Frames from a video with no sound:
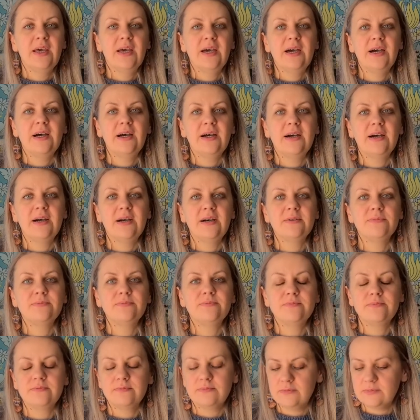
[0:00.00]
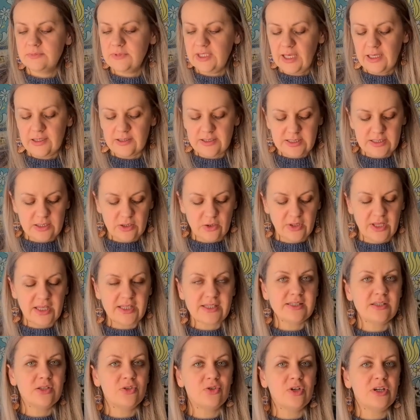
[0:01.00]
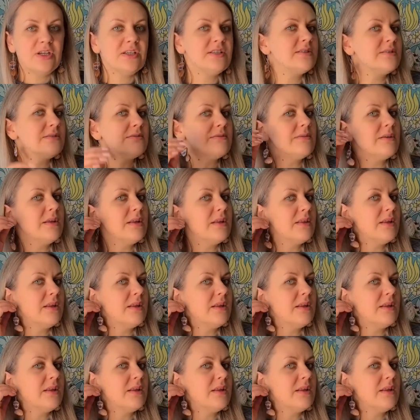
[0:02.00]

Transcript: Yeah, so that's the dress.